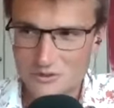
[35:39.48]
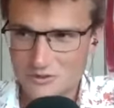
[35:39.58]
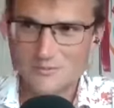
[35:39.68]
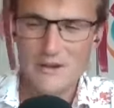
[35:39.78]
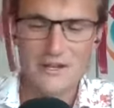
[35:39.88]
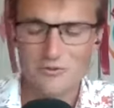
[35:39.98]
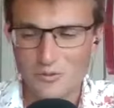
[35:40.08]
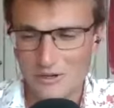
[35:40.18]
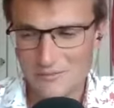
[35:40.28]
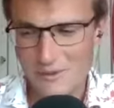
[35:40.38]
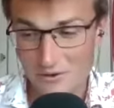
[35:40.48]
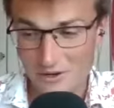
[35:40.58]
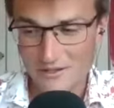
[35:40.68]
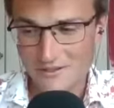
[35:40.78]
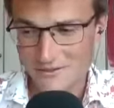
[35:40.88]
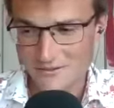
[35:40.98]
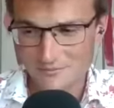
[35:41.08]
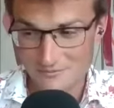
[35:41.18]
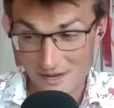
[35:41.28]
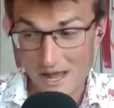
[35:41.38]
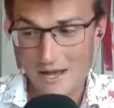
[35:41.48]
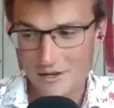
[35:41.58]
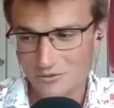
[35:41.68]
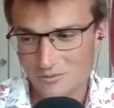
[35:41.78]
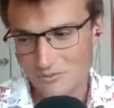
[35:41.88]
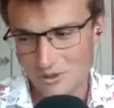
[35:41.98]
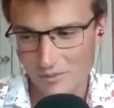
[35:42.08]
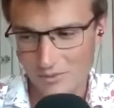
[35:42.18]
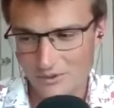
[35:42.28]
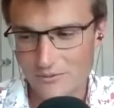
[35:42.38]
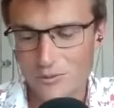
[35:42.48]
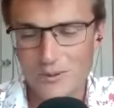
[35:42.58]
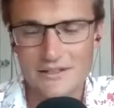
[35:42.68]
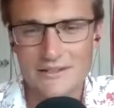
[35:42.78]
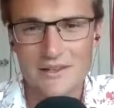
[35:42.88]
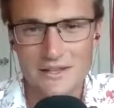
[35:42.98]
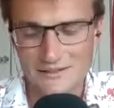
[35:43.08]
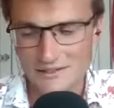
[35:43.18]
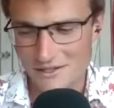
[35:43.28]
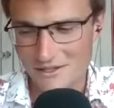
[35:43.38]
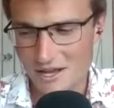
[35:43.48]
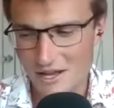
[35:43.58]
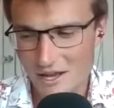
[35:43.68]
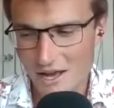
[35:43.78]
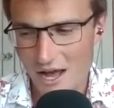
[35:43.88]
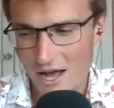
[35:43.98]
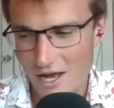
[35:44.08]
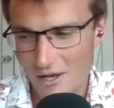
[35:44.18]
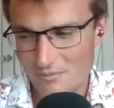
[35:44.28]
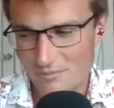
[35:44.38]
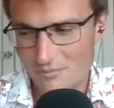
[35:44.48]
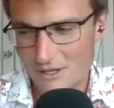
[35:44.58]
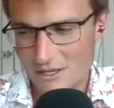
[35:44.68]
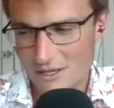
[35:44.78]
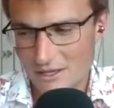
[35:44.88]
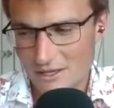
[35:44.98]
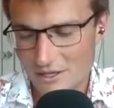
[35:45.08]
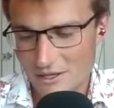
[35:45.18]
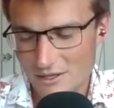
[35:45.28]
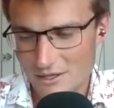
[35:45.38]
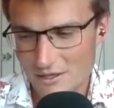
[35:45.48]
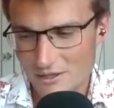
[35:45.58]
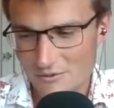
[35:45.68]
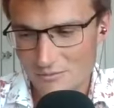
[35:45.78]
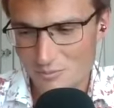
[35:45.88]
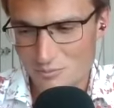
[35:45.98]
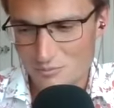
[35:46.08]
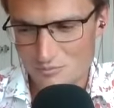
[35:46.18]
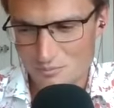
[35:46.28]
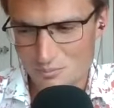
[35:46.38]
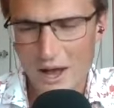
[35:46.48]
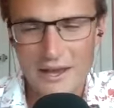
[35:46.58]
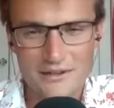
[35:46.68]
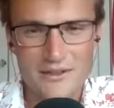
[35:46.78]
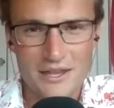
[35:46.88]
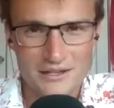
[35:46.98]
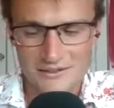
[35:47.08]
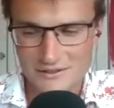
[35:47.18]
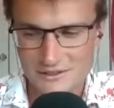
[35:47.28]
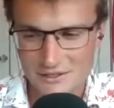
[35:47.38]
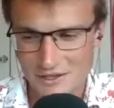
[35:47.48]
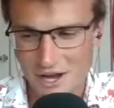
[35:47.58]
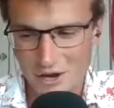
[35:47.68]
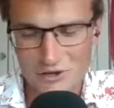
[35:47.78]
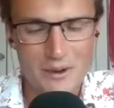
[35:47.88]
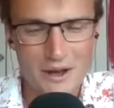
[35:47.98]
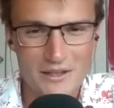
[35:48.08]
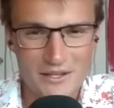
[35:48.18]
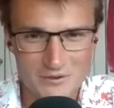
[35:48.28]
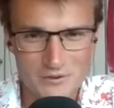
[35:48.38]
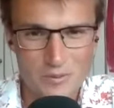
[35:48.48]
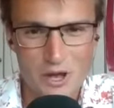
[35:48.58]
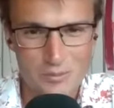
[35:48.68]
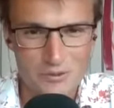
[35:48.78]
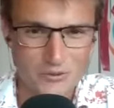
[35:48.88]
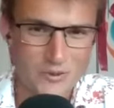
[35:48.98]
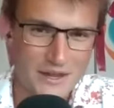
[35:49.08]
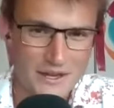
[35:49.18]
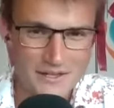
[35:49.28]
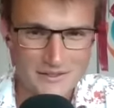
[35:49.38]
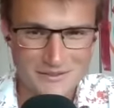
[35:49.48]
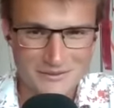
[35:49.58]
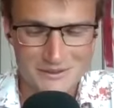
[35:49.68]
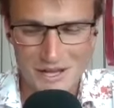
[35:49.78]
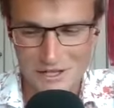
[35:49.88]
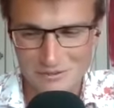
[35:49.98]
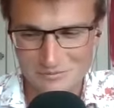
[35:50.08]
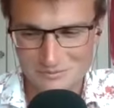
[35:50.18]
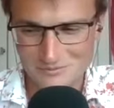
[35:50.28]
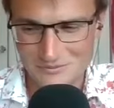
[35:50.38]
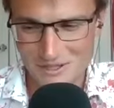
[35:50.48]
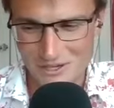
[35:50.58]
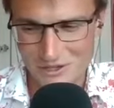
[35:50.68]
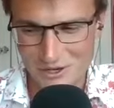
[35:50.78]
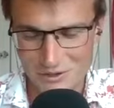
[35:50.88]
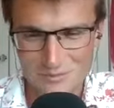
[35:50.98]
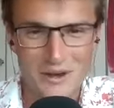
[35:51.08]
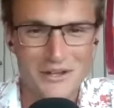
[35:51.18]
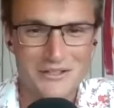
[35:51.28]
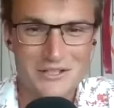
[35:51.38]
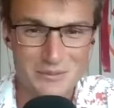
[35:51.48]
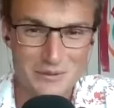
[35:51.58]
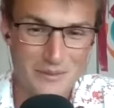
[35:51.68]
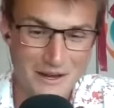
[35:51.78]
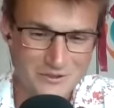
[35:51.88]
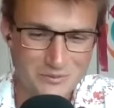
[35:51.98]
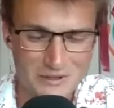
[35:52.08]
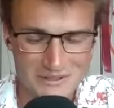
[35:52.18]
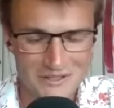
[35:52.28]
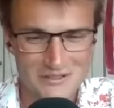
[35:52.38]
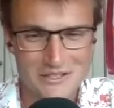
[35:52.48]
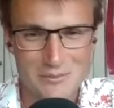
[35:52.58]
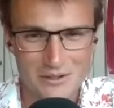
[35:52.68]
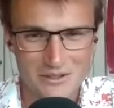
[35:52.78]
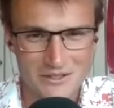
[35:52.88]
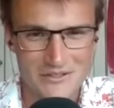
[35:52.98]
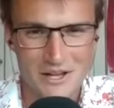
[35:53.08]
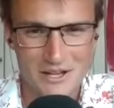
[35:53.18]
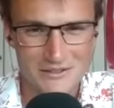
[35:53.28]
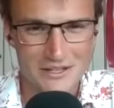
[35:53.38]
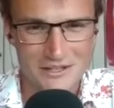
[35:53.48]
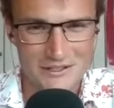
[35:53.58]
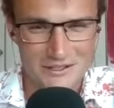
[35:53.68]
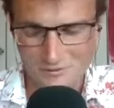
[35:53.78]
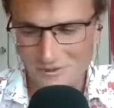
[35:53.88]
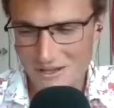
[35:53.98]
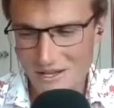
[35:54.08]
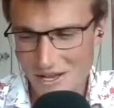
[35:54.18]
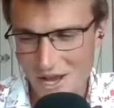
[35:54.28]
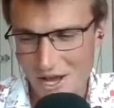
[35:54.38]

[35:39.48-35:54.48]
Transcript: speaking from experience now, I wouldn't have always said this that um, buying things, I only buy things for a purpose when they. Um, I don't know. Buying sleeping bags, it means I can sleep under the stars. I, I don't. Yeah.